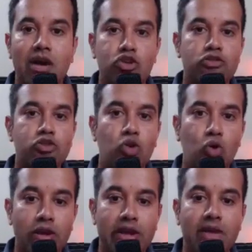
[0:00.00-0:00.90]

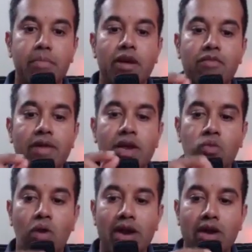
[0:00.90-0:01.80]
scoring between
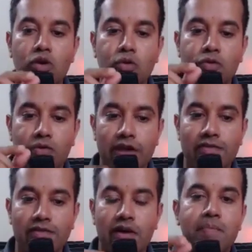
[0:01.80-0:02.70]
1 to 5?
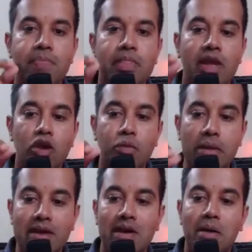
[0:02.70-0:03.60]
Give me a
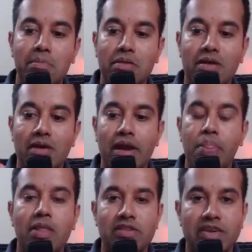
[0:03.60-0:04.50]
number in
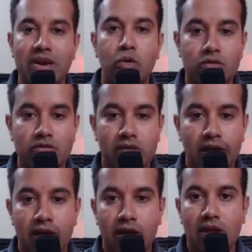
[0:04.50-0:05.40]
the chat box,
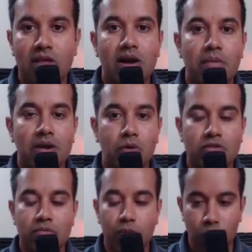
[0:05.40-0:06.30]
in the comment box
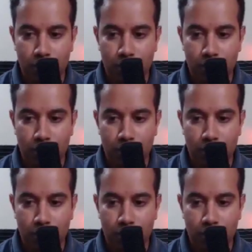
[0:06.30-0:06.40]
below.